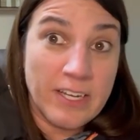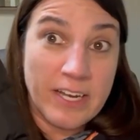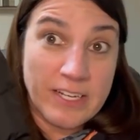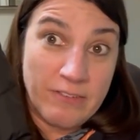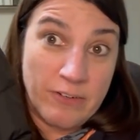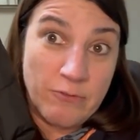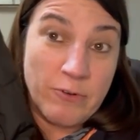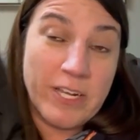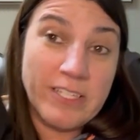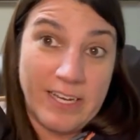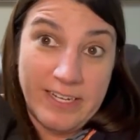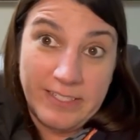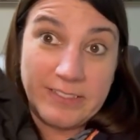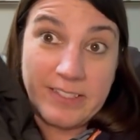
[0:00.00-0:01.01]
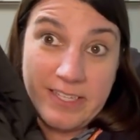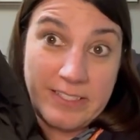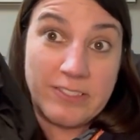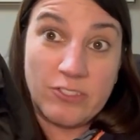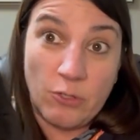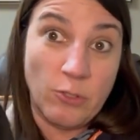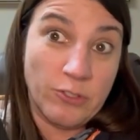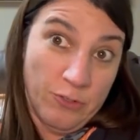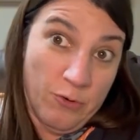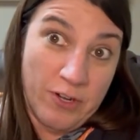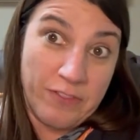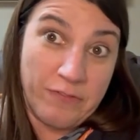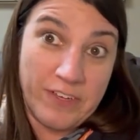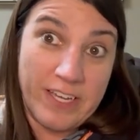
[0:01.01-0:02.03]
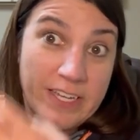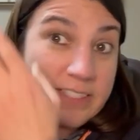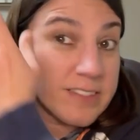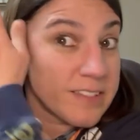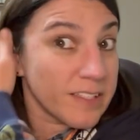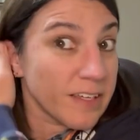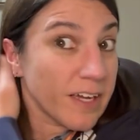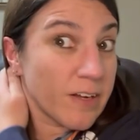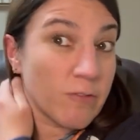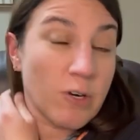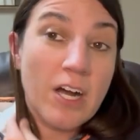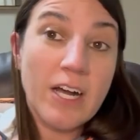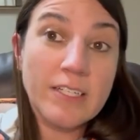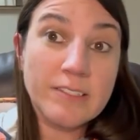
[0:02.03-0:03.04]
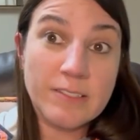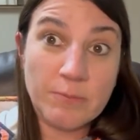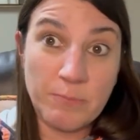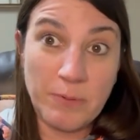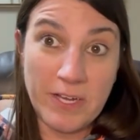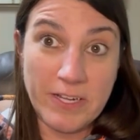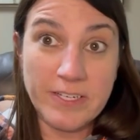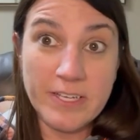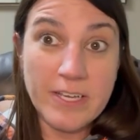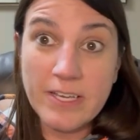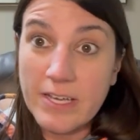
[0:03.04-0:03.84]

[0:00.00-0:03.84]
not even realize they sold North Face at Ross, but